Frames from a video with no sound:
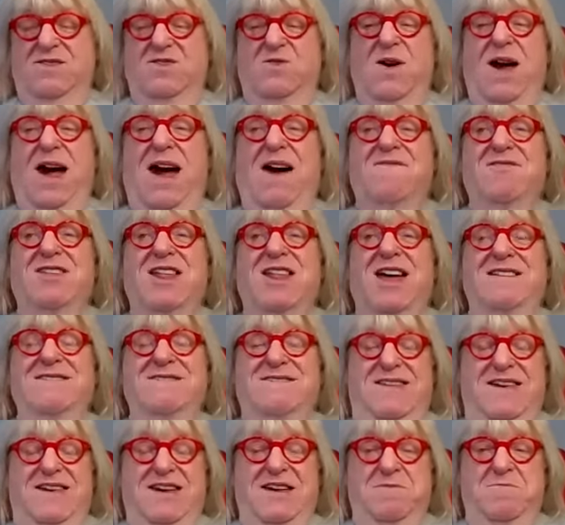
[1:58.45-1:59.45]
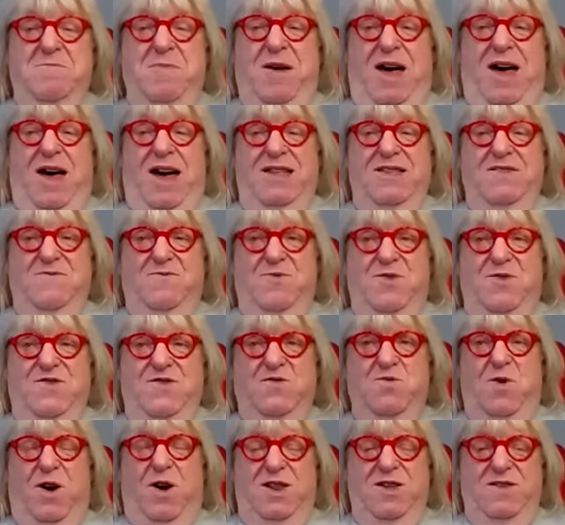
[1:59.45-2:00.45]
have an idea in mind of what you
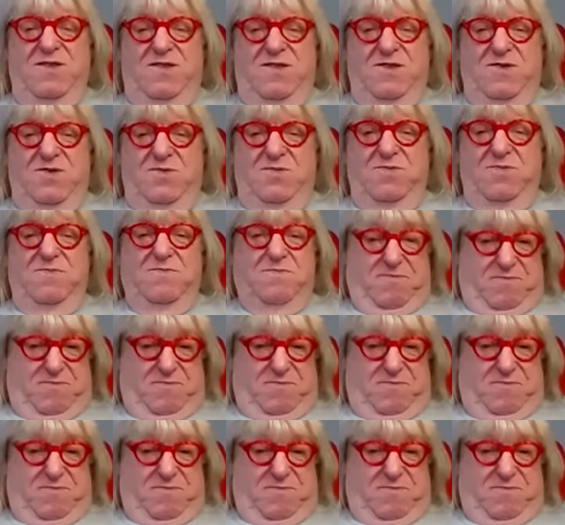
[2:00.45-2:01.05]
want to do,